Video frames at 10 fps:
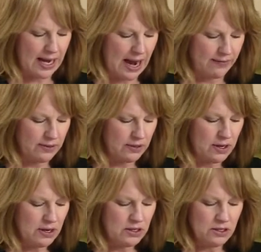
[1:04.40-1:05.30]
have it.
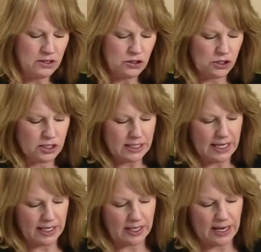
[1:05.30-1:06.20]
So you just
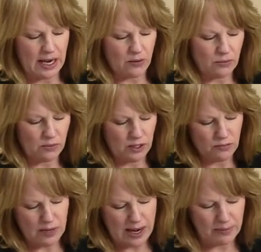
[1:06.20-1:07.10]
take it out,
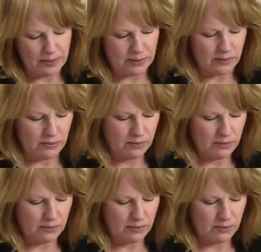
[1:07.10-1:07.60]
unwrap it.